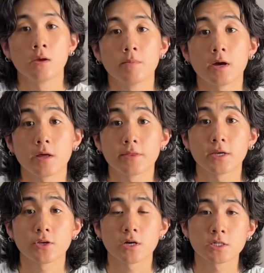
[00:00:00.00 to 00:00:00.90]
But yeah,
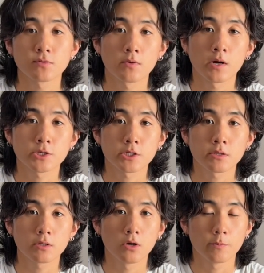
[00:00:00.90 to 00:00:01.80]
thank you guys for
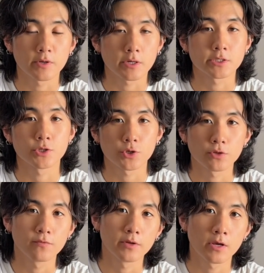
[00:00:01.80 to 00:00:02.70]
watching. Hope you guys enjoyed the
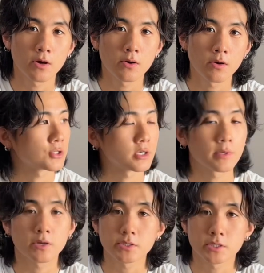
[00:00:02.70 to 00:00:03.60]
video. I'm trying to be
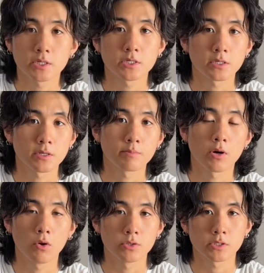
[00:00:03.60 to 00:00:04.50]
consistent and
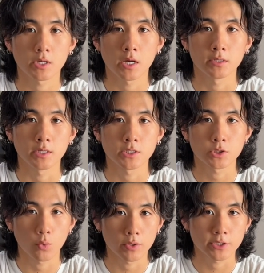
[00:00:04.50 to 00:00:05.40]
post at
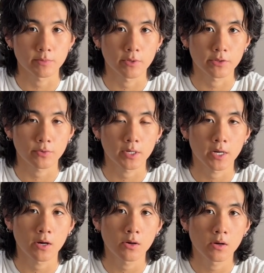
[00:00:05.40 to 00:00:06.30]
least once a month right
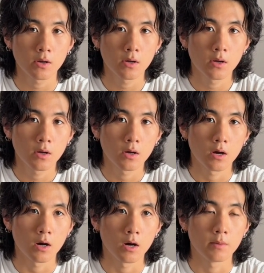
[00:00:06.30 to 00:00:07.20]
now,
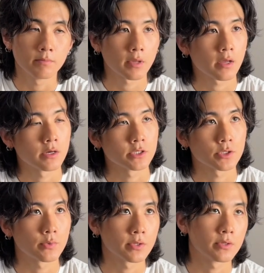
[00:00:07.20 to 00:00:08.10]
because
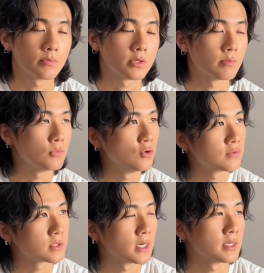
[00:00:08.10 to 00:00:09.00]
with the move
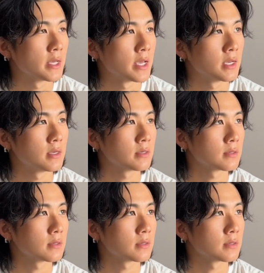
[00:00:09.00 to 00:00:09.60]
to LA,